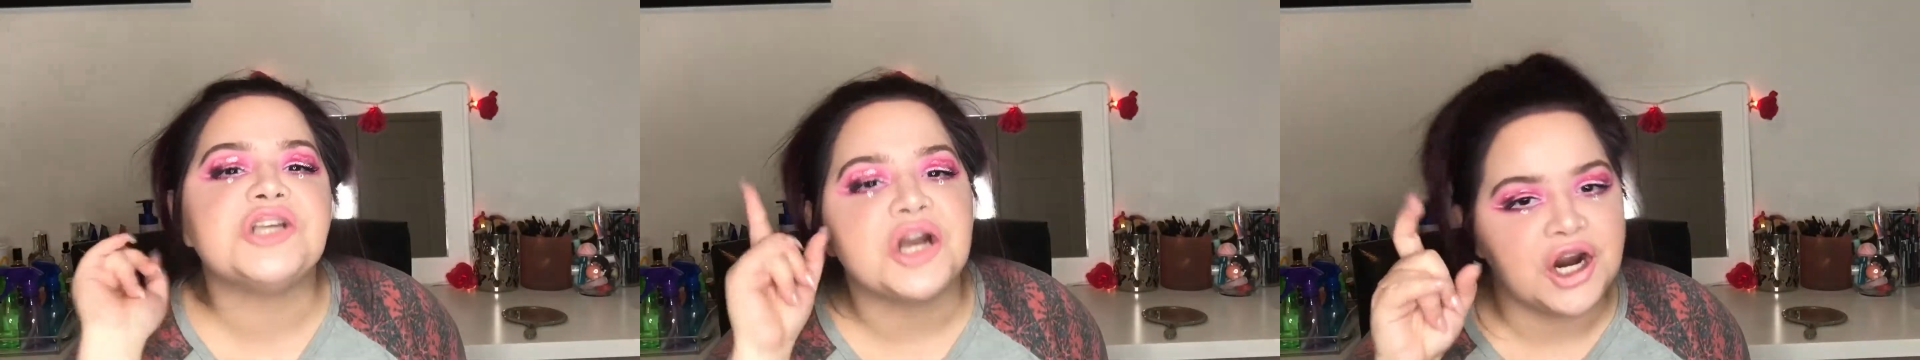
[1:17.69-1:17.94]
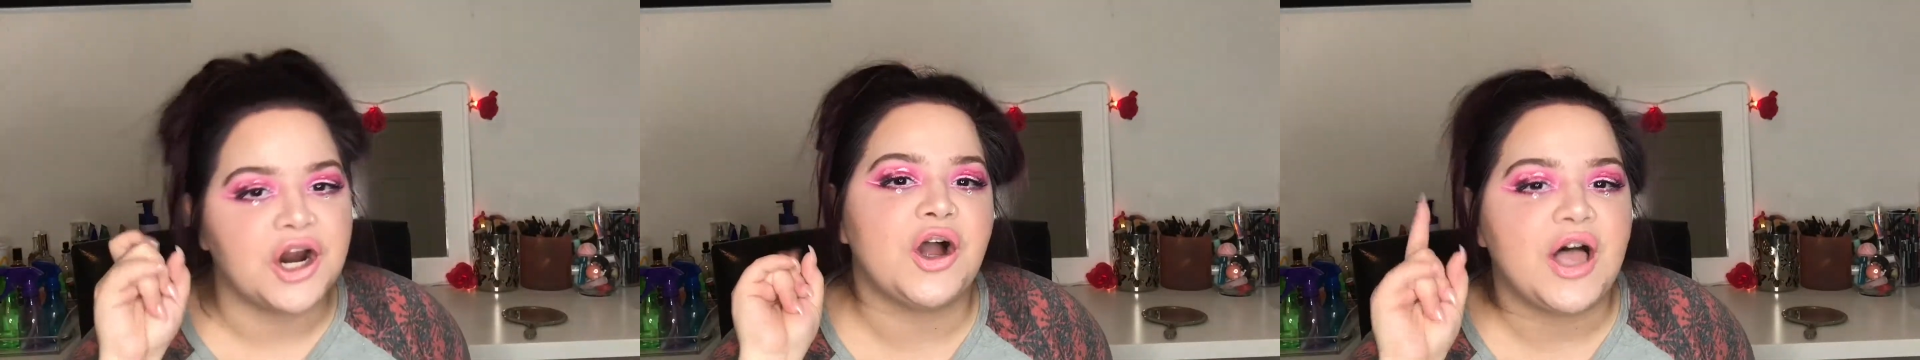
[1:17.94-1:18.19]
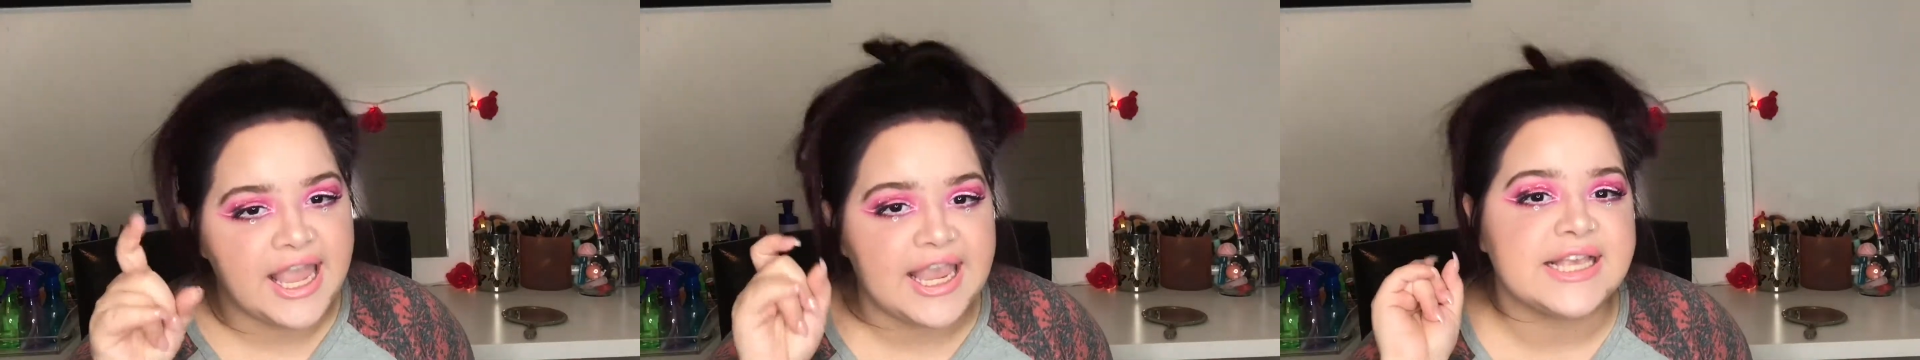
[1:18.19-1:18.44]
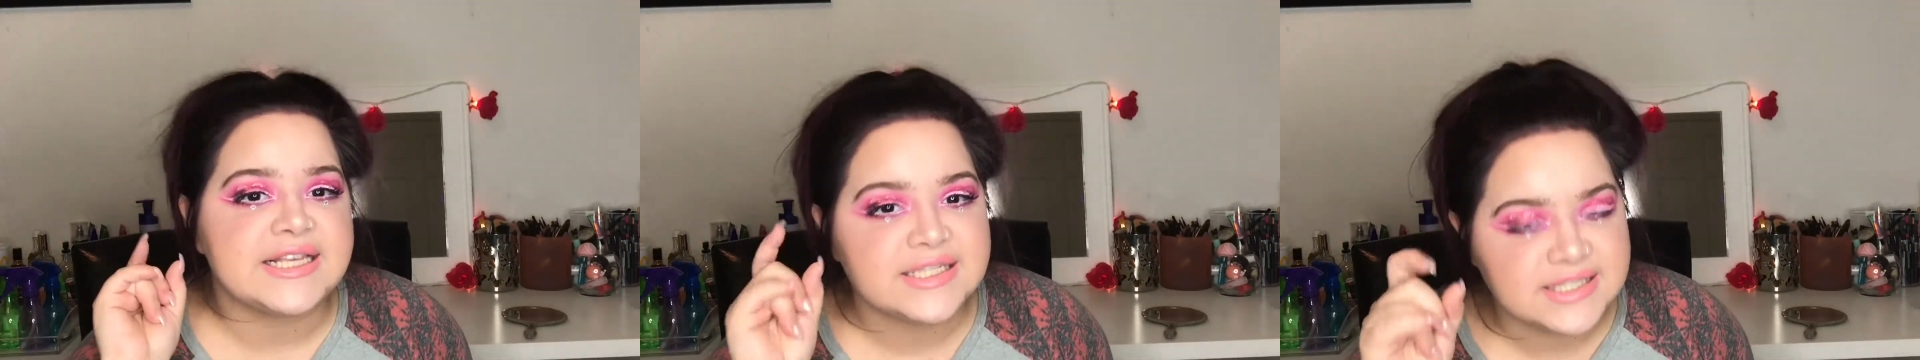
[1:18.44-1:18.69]
your girl
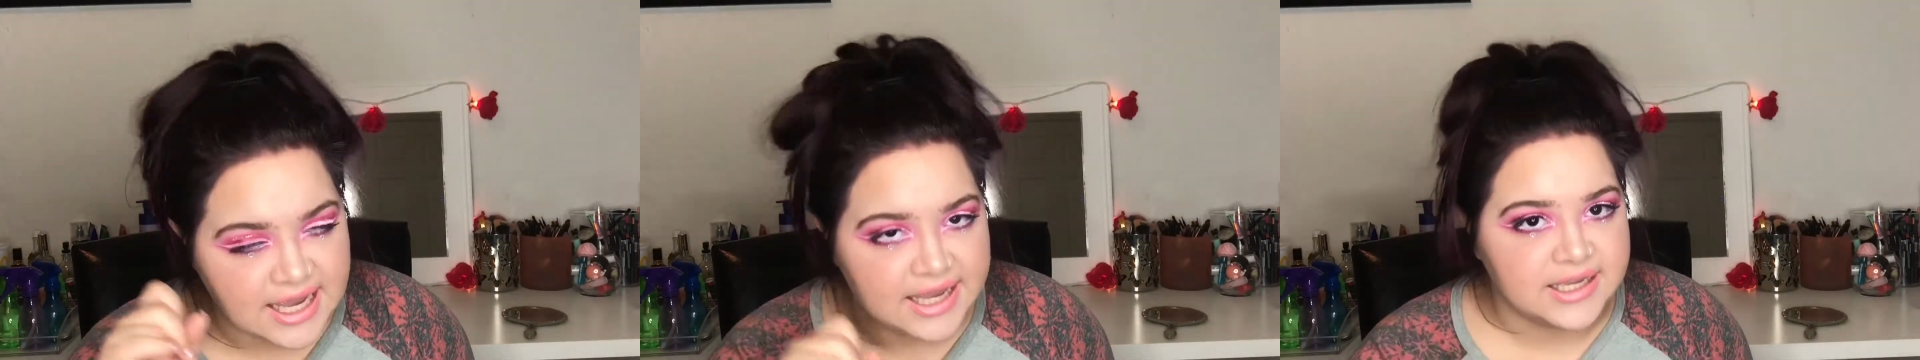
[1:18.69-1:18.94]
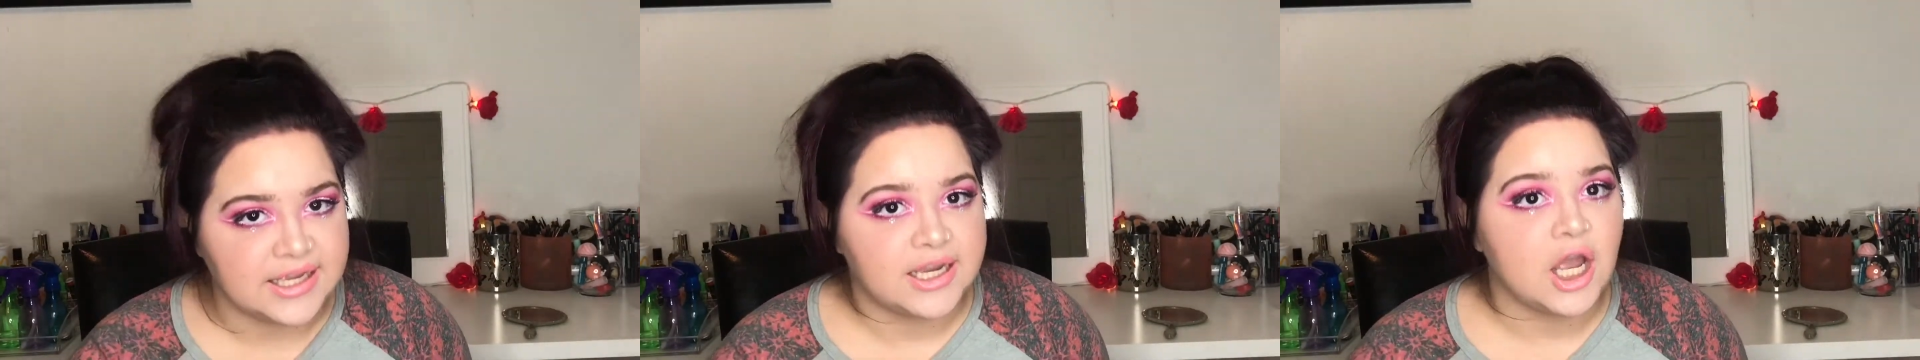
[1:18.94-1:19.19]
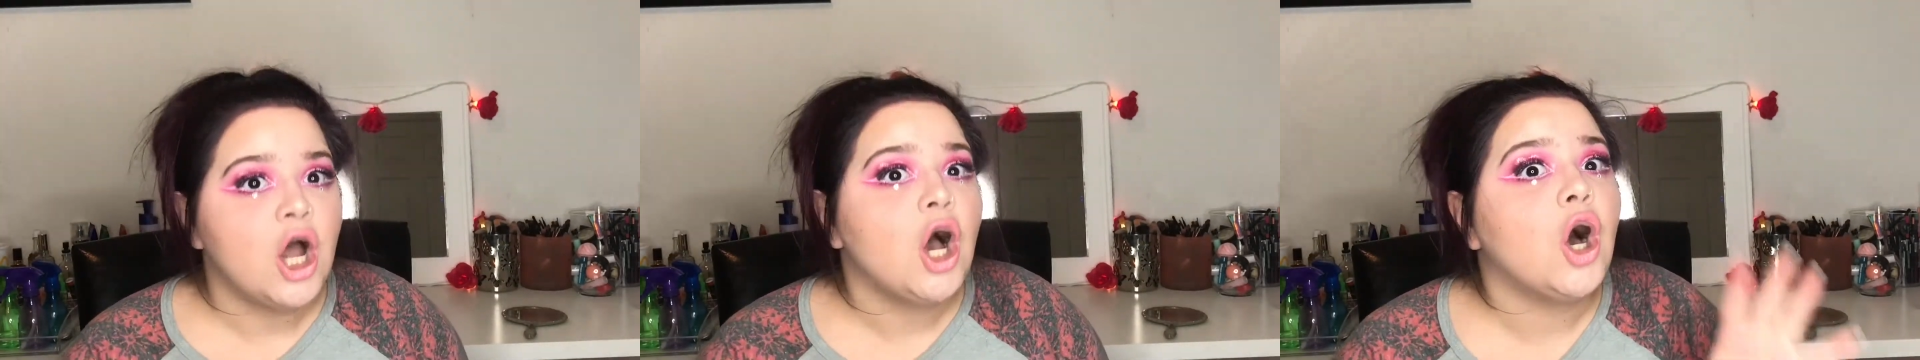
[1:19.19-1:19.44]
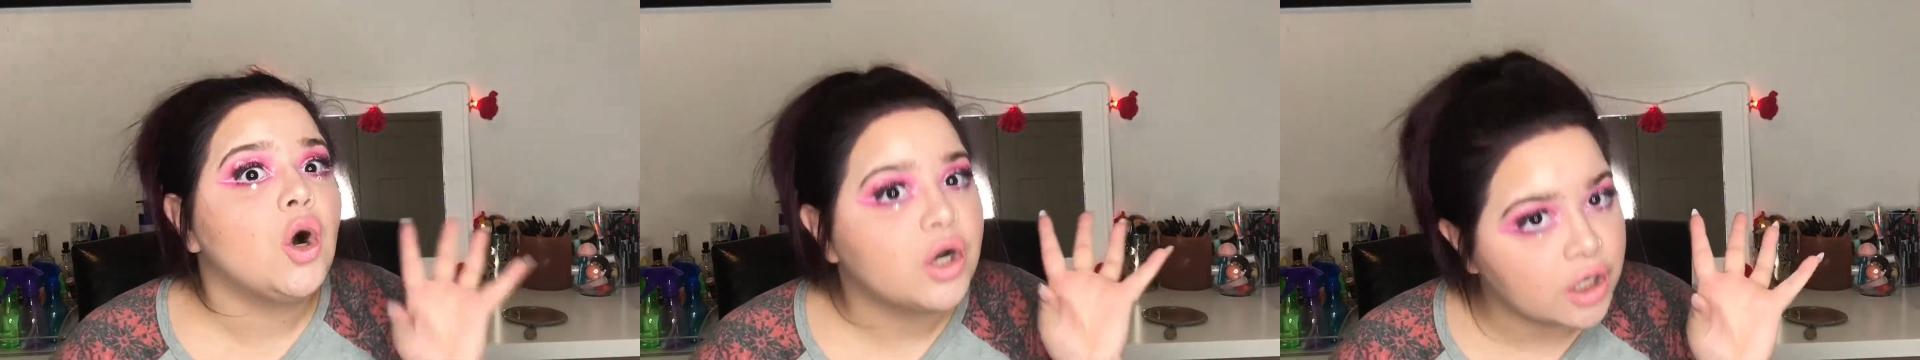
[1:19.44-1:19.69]
ain't psychic.
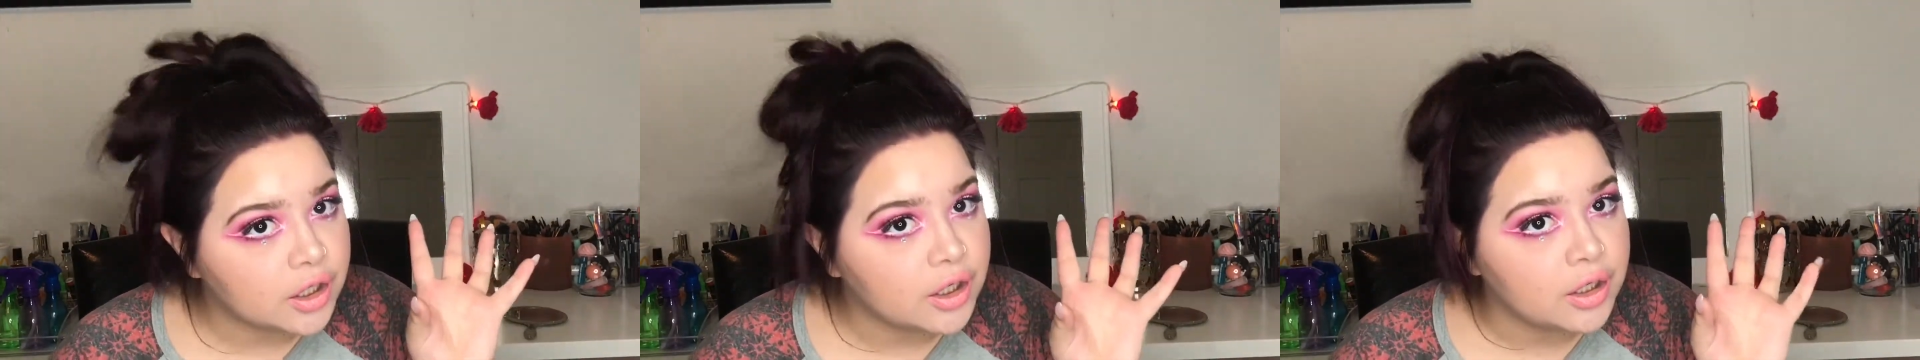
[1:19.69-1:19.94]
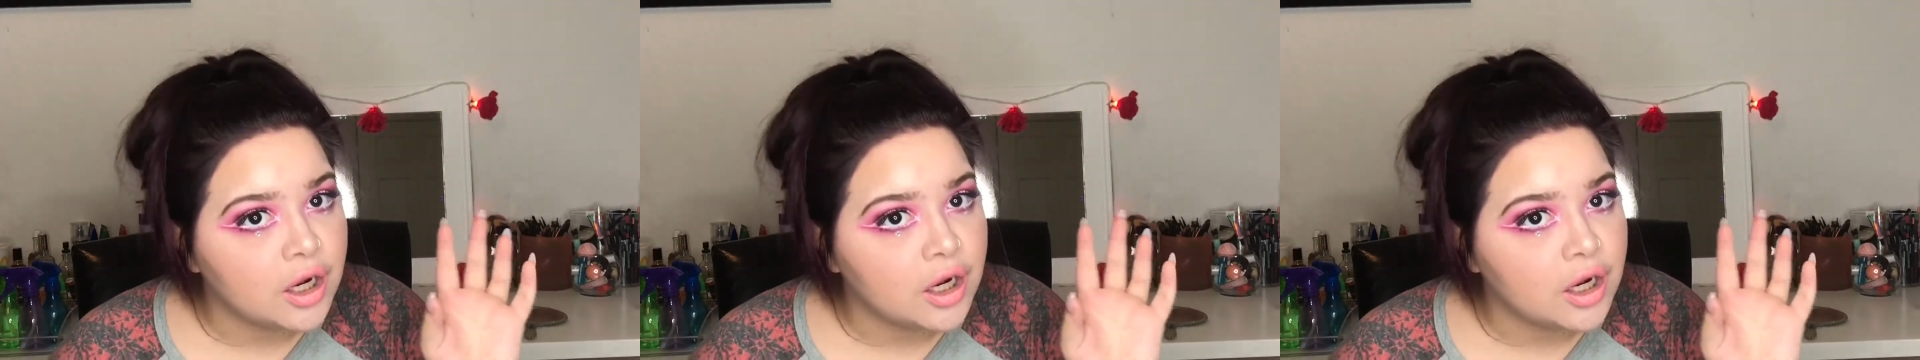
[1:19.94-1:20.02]
Okay.